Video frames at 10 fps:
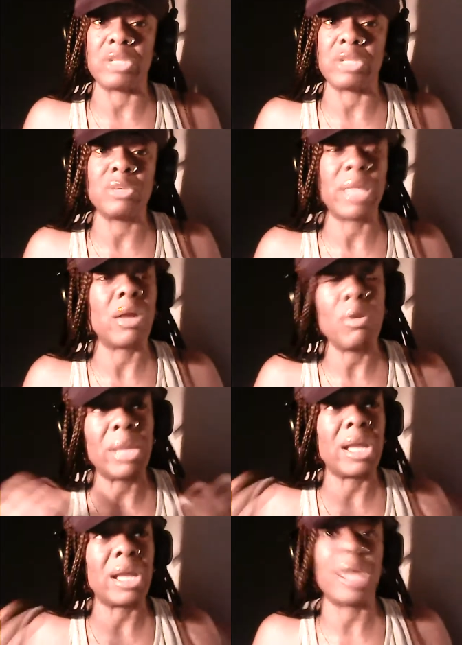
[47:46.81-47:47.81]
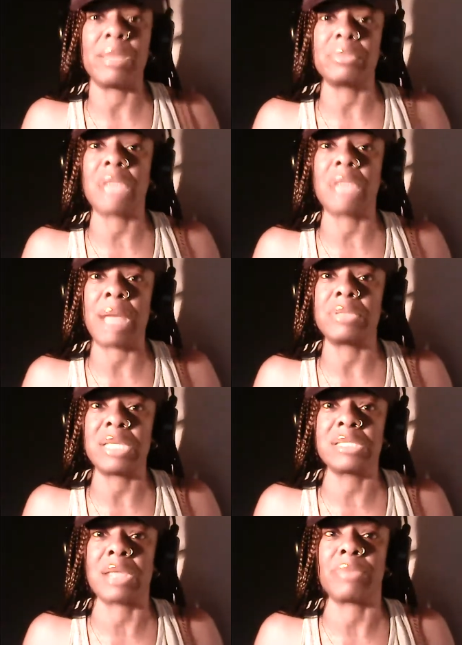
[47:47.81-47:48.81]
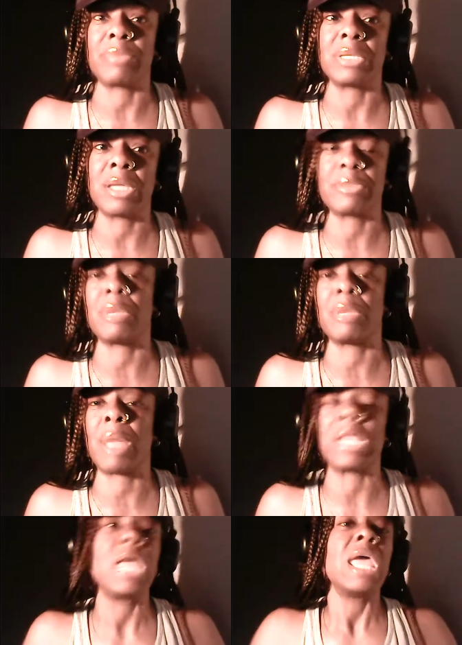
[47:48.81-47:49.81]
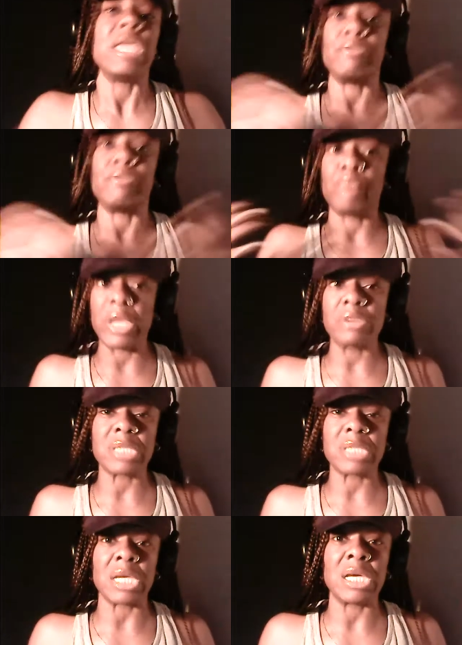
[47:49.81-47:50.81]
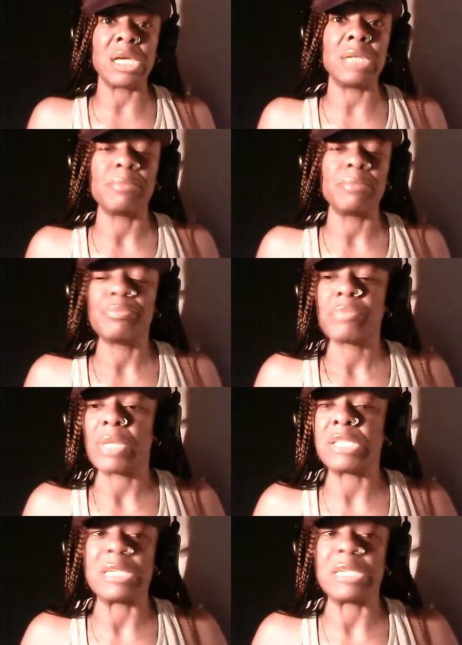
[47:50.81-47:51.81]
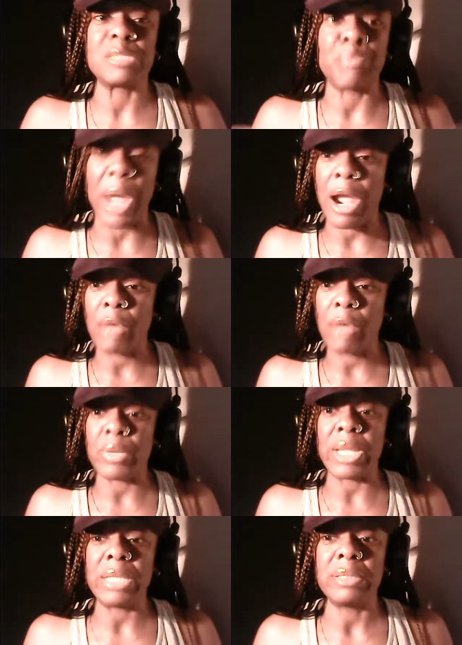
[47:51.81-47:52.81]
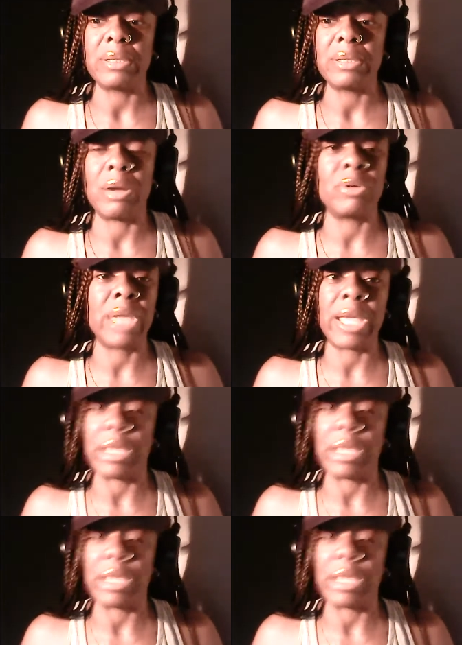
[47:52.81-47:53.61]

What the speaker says: And you're like, oh my God, I did something to help somebody. It feels good. It's inspiring. Okay.